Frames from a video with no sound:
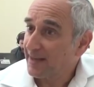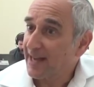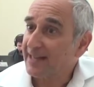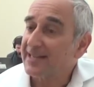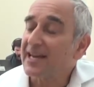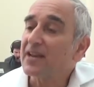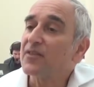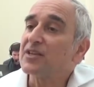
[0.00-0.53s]

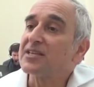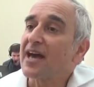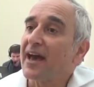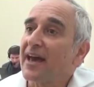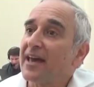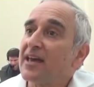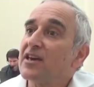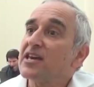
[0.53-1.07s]
At the end of the
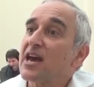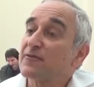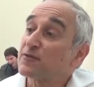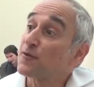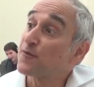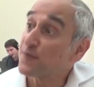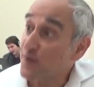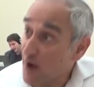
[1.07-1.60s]
day, you have
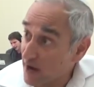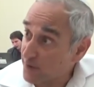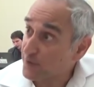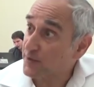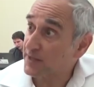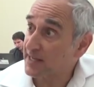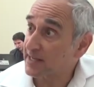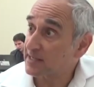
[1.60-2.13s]
to fight
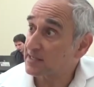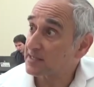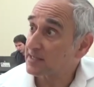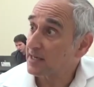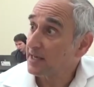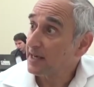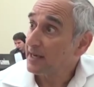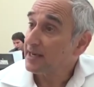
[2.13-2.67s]
for things.
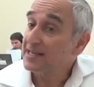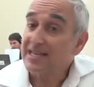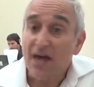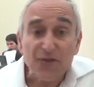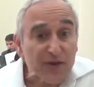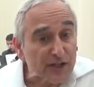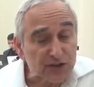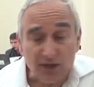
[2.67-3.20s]

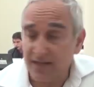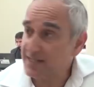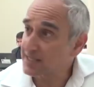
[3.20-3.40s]
Nothing's on a